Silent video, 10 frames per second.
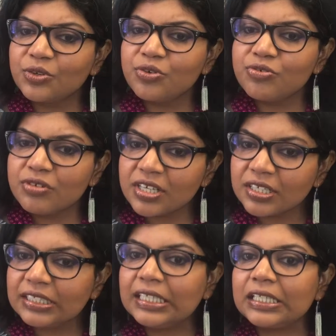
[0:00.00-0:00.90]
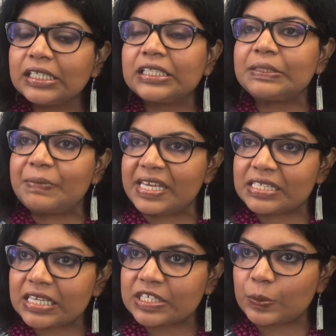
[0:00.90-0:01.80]
really learn the
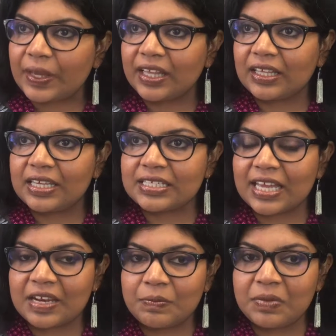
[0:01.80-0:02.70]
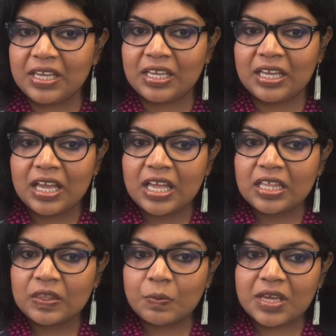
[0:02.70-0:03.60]
basics well. It can be
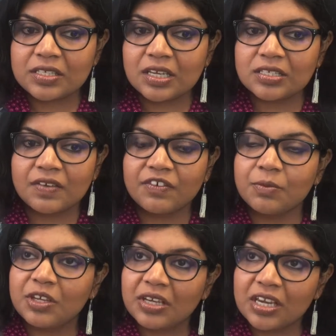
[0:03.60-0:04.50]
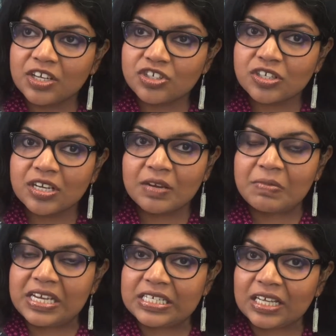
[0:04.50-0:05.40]
the basics of communication
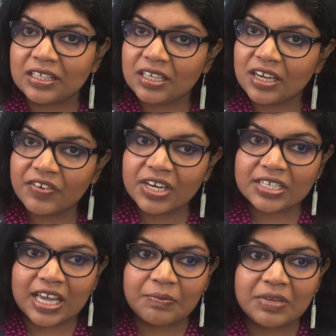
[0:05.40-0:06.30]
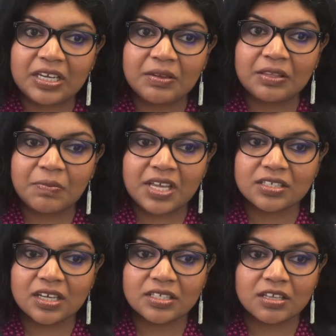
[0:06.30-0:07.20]
and media theory, it can be the
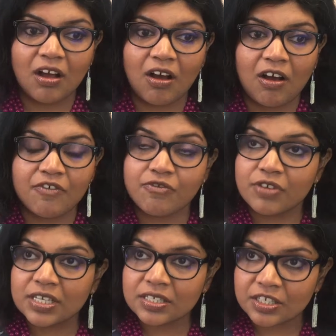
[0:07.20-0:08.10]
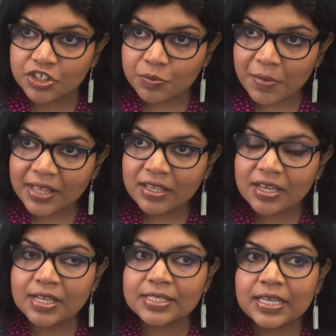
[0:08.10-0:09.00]
basics of research
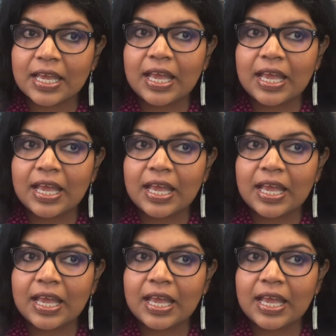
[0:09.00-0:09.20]
methods,